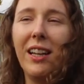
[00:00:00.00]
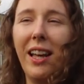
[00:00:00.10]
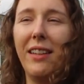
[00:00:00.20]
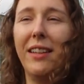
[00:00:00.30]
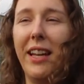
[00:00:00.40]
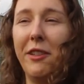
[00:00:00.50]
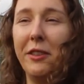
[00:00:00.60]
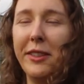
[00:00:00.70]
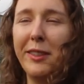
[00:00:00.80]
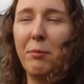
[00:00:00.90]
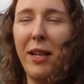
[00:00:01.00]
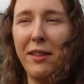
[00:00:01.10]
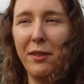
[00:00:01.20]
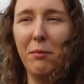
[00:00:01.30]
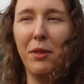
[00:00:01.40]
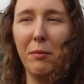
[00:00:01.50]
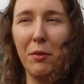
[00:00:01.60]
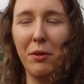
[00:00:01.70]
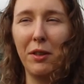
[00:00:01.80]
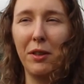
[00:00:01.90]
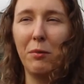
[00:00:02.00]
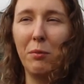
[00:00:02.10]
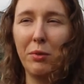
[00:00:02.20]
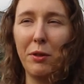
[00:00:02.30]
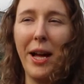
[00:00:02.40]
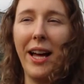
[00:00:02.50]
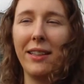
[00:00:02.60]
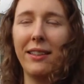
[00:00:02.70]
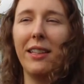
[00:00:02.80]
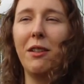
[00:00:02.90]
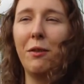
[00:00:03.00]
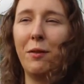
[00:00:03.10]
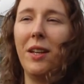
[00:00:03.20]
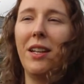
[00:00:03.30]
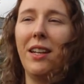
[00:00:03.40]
and there is space to be more proactive